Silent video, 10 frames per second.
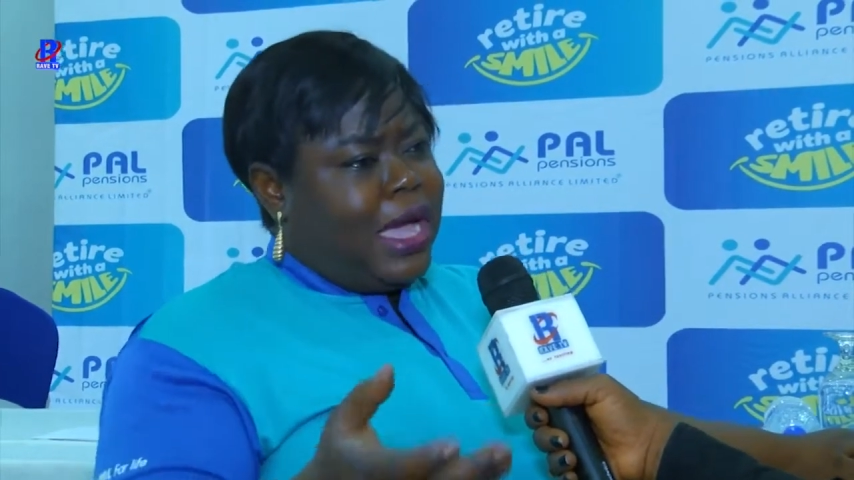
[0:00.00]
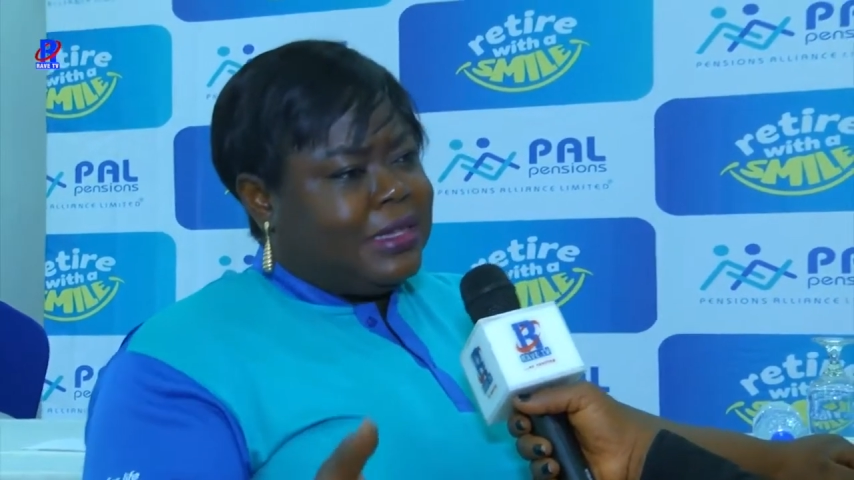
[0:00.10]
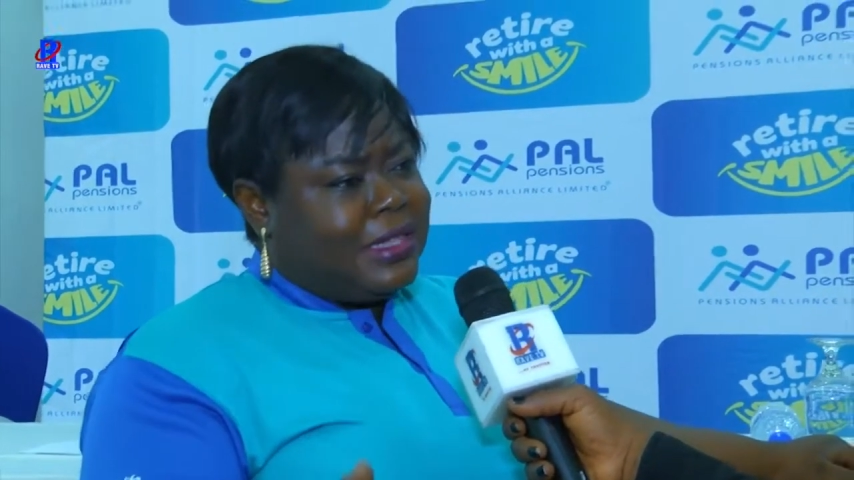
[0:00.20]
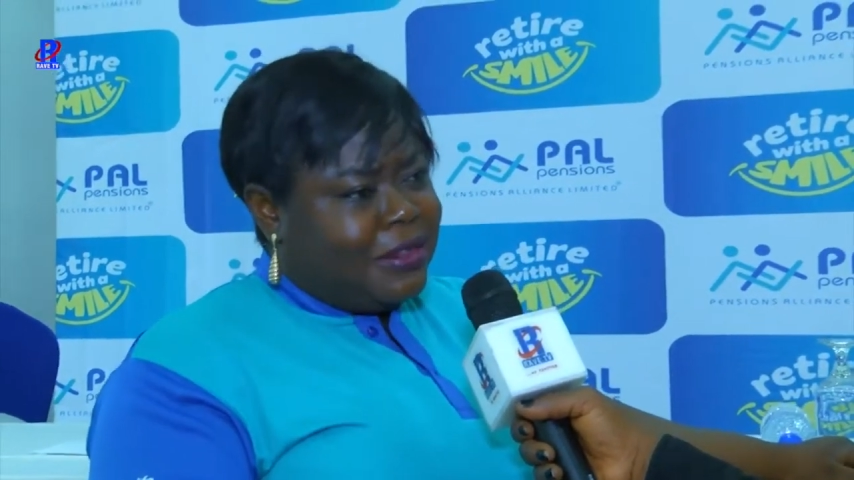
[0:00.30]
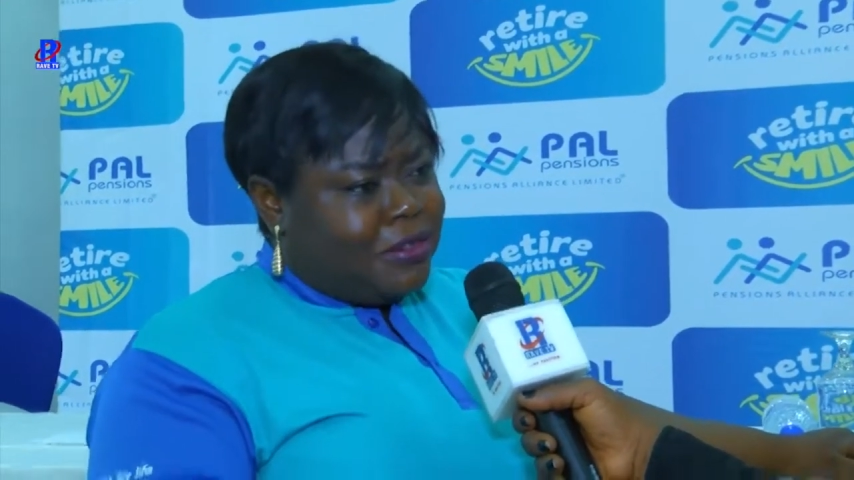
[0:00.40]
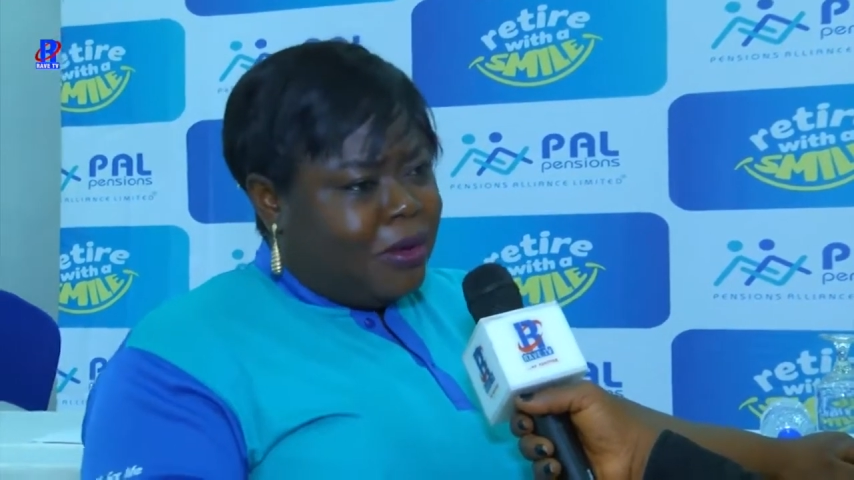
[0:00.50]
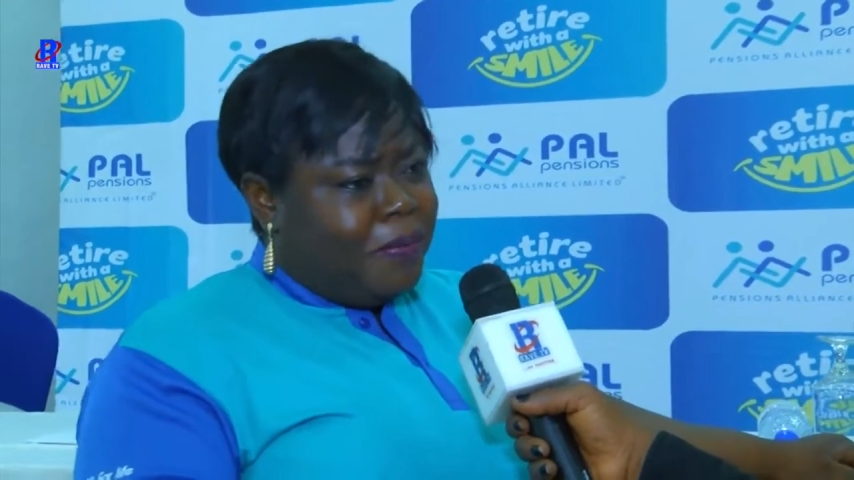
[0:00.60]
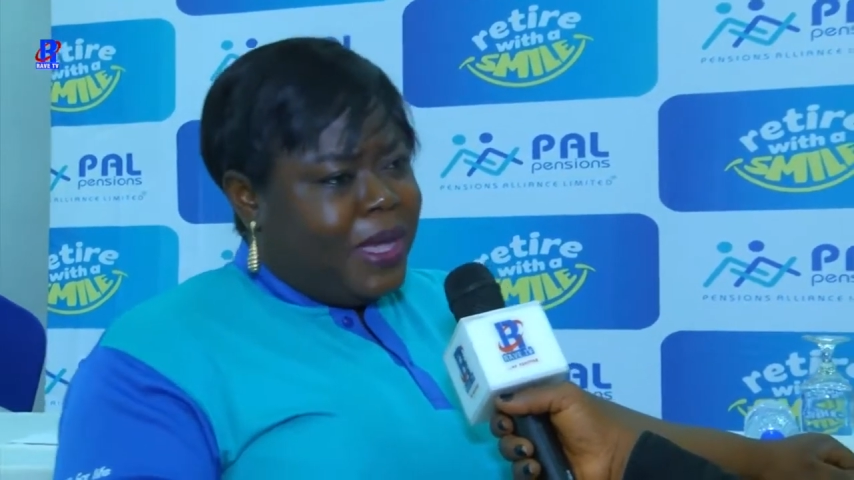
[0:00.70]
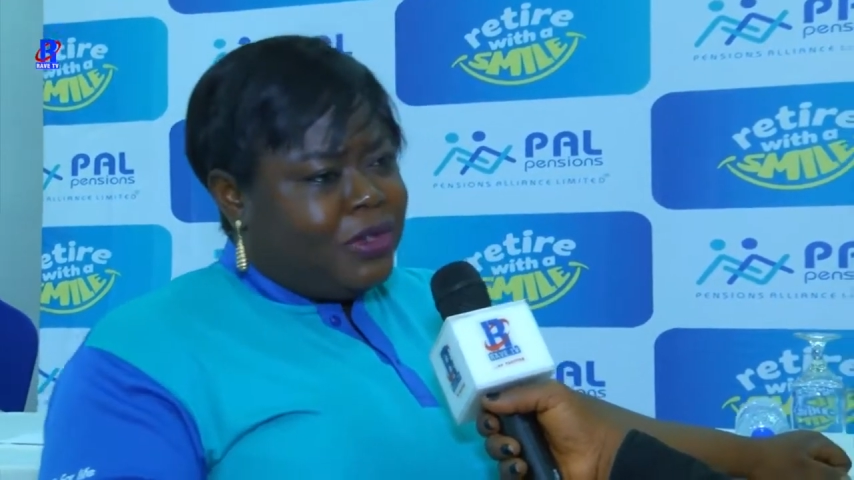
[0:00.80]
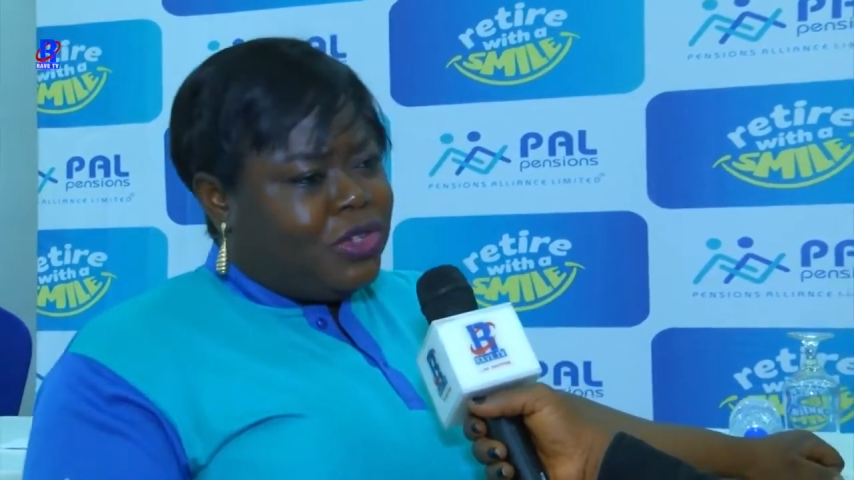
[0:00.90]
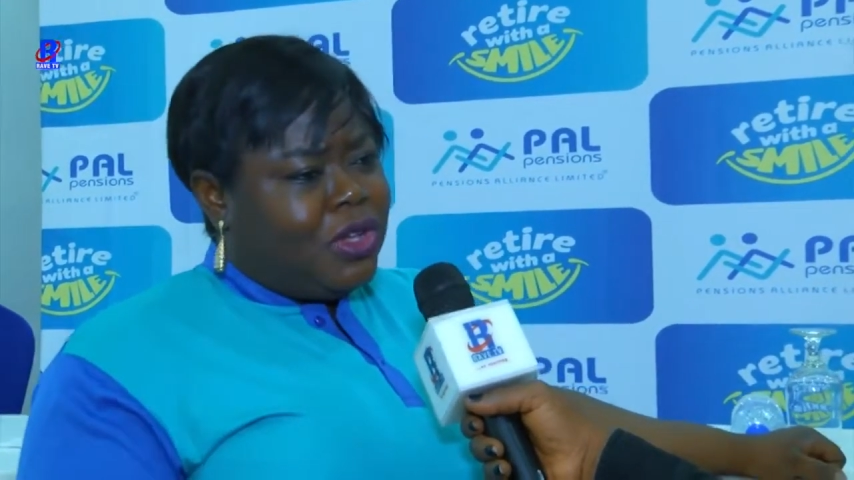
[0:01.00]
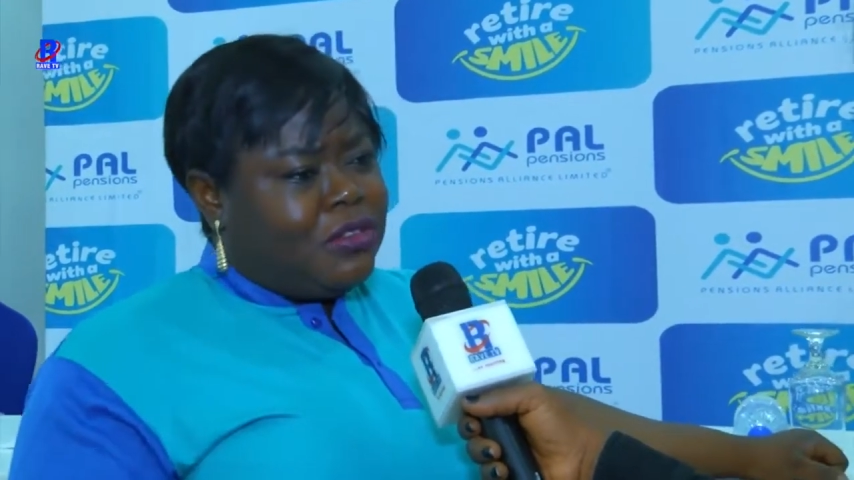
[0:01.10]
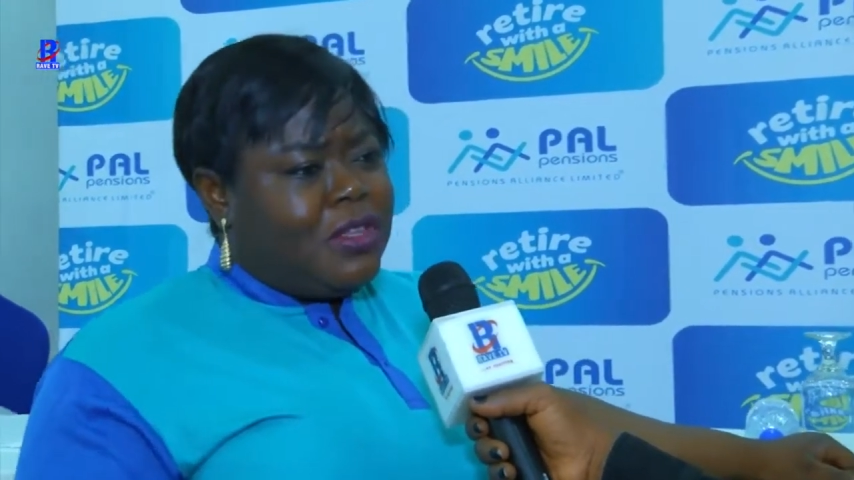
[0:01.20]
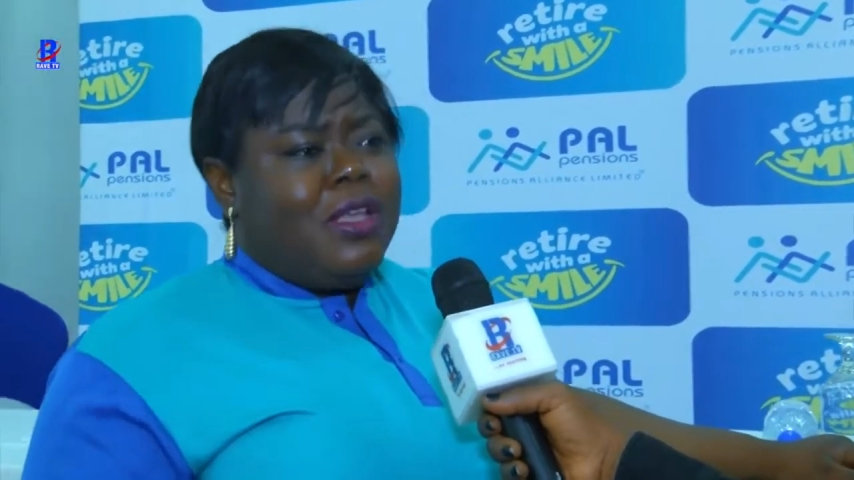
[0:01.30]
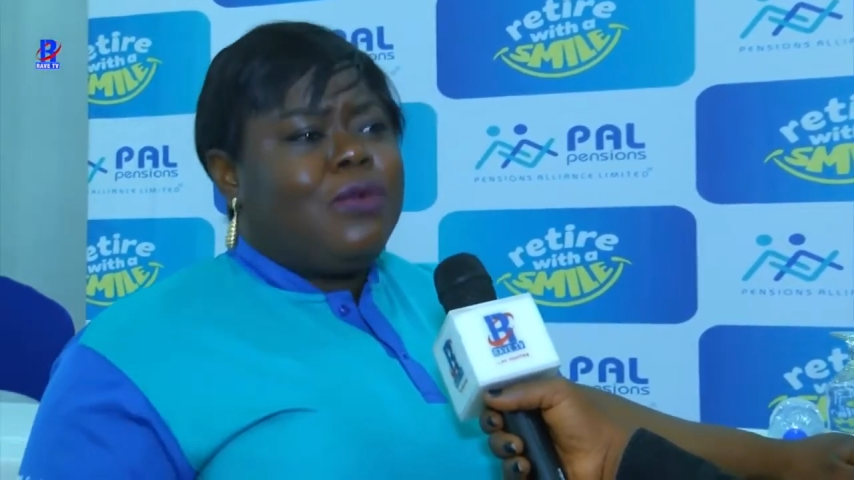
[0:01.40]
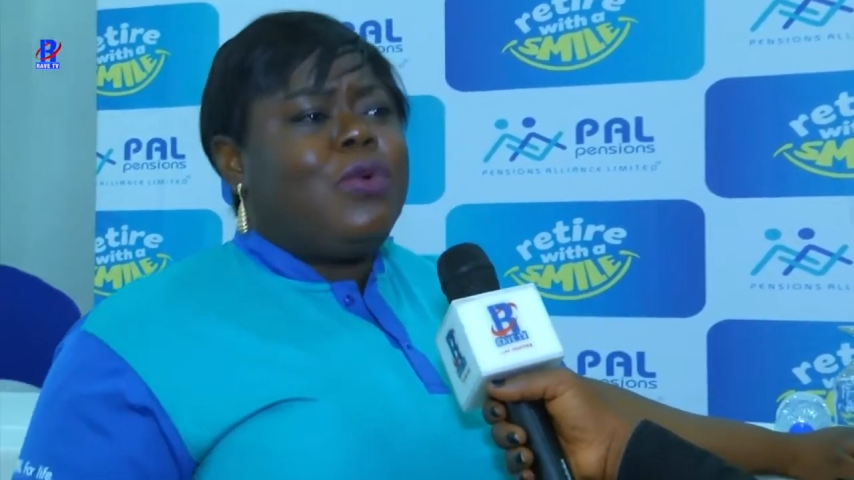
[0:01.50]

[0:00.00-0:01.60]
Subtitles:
access your pensions.